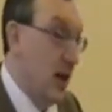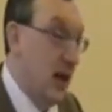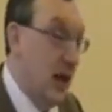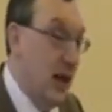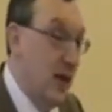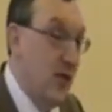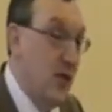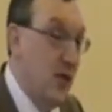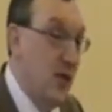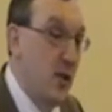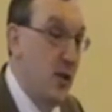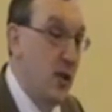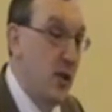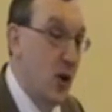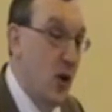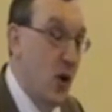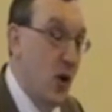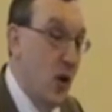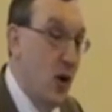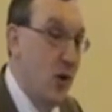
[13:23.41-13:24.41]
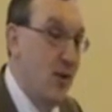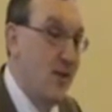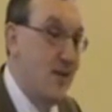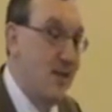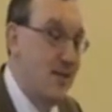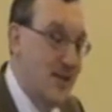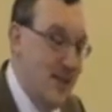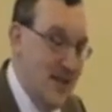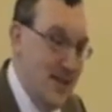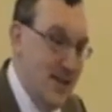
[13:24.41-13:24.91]
given that
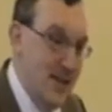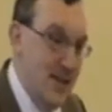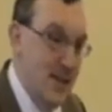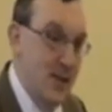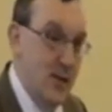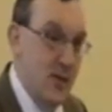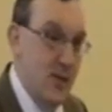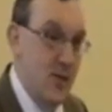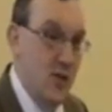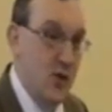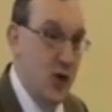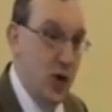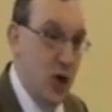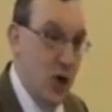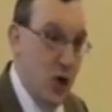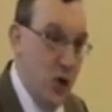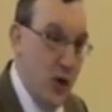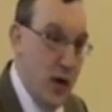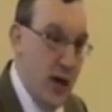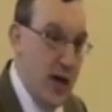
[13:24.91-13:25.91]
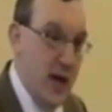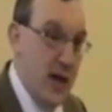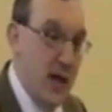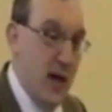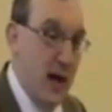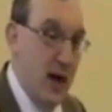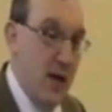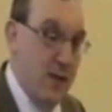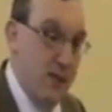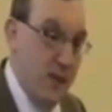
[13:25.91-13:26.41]
God did
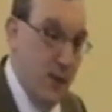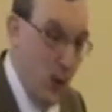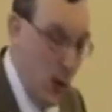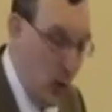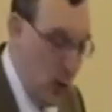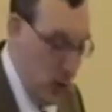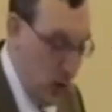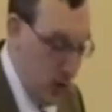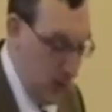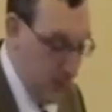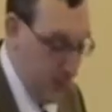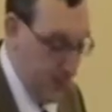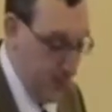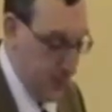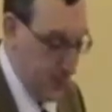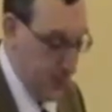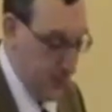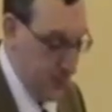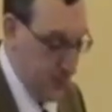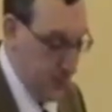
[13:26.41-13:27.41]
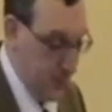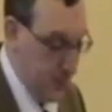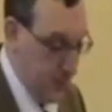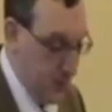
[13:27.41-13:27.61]
decree a fall,